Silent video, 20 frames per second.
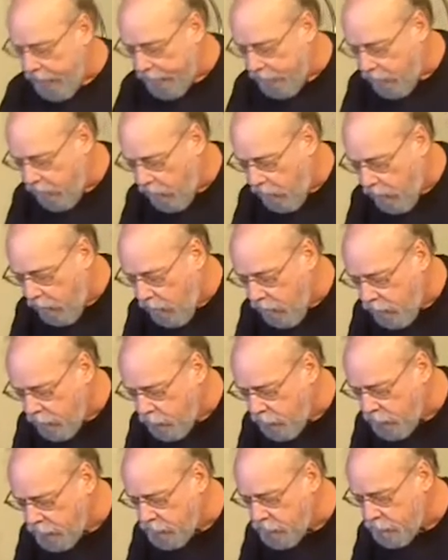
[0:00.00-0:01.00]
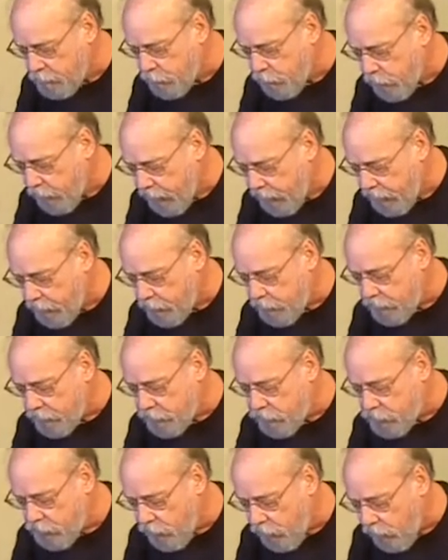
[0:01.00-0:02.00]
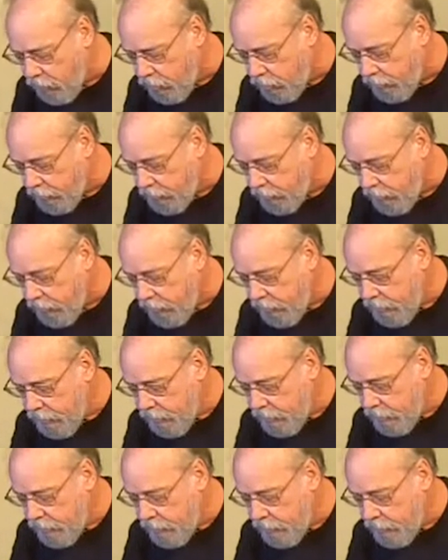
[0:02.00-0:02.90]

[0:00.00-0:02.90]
I always pray with joy